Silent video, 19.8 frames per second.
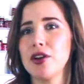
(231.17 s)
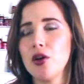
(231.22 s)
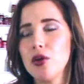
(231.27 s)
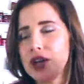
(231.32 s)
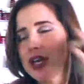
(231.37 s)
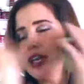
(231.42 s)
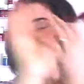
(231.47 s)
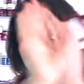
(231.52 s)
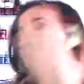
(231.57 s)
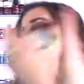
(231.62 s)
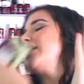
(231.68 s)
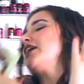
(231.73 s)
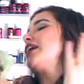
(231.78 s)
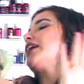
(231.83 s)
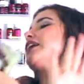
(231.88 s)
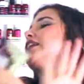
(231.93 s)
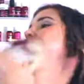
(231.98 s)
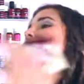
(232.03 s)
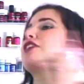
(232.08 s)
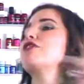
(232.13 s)
Okay, now I
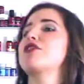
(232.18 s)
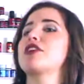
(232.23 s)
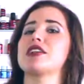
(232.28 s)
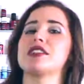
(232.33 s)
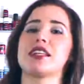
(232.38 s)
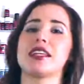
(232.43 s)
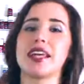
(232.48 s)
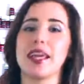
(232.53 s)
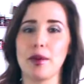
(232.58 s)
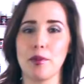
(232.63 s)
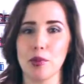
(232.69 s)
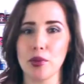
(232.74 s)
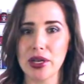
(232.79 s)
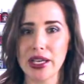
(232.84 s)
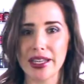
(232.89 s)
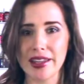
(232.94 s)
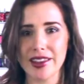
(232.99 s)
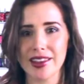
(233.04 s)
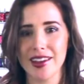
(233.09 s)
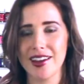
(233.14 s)
gotta leave because I can't
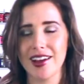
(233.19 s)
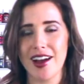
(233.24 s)
breathe.